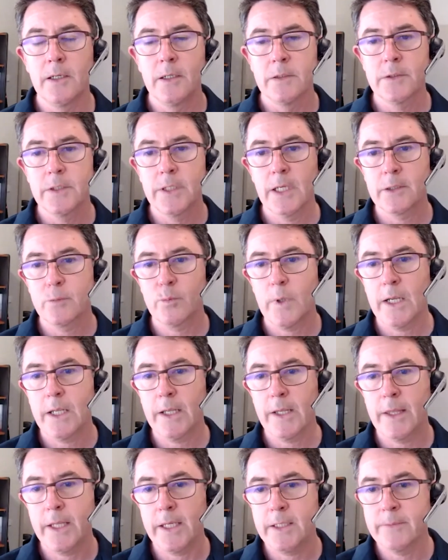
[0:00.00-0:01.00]
So that's one
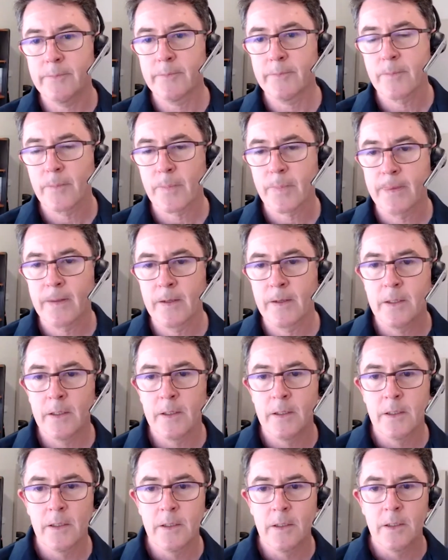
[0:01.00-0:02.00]
thing.
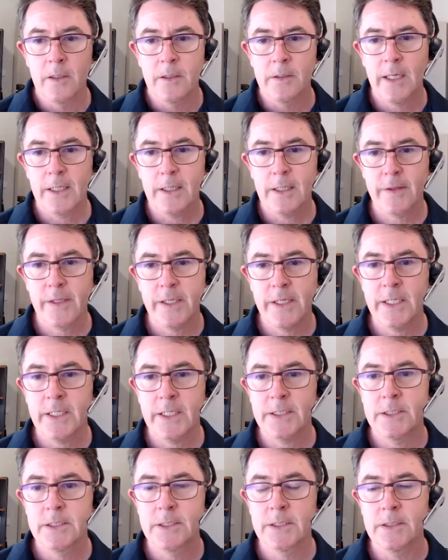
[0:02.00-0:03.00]
The other thing
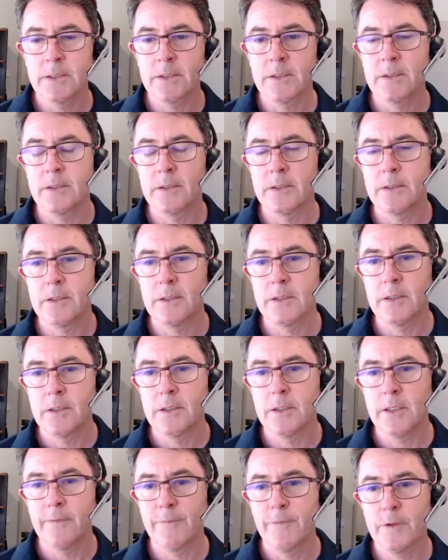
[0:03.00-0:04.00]
is,
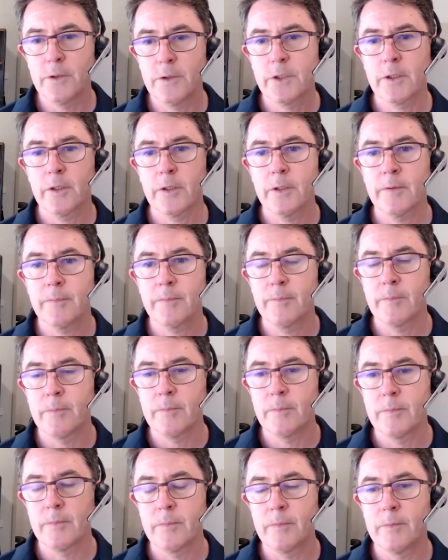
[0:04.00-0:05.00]
if you look at the
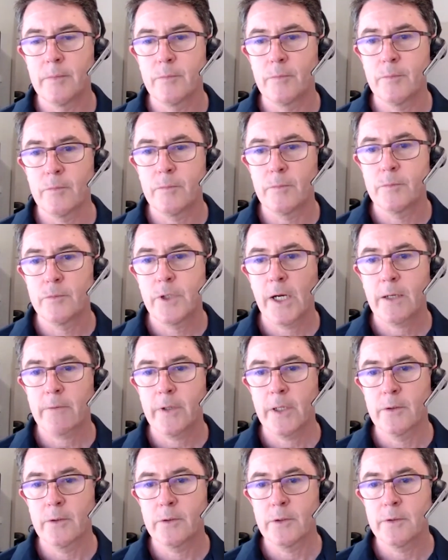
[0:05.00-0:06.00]
track
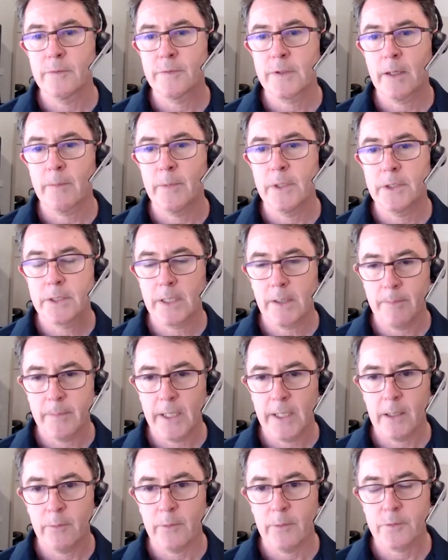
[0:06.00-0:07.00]
record of companies coming
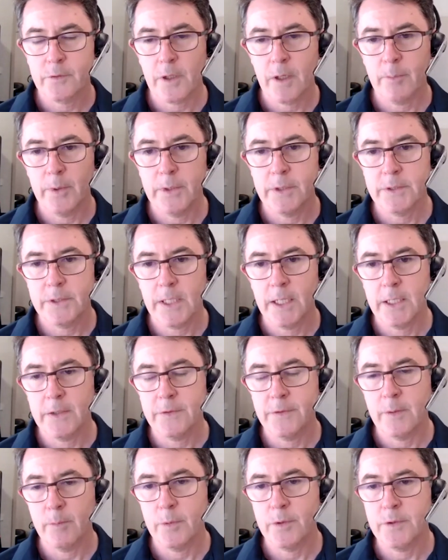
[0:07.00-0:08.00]
out with scoping
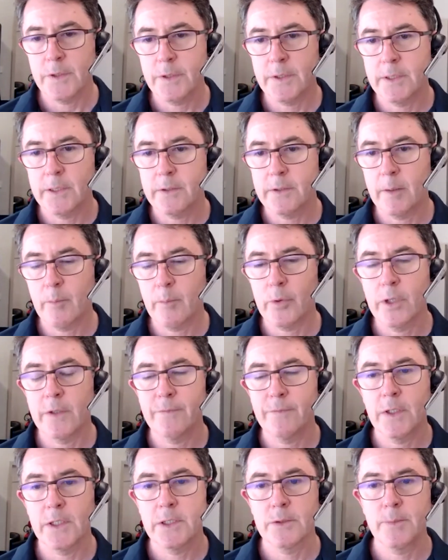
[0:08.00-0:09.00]
studies in particular and
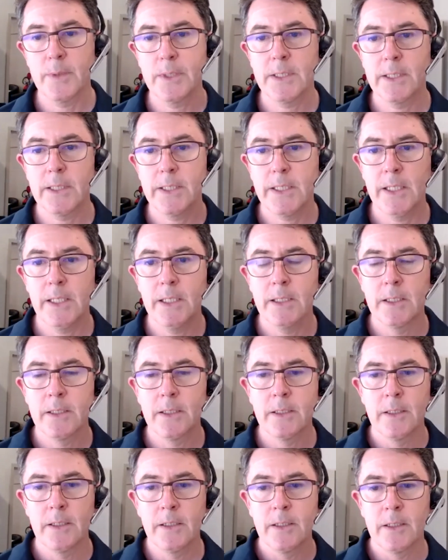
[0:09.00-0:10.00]
pre-feasibility,
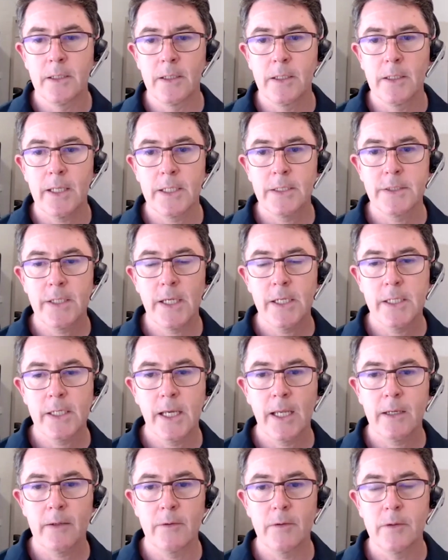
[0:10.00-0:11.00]
they tend to
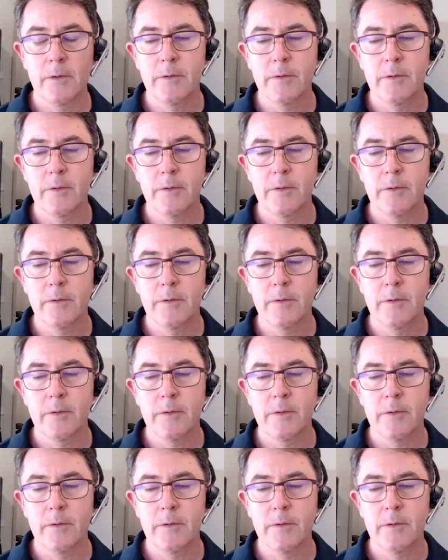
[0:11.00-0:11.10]
get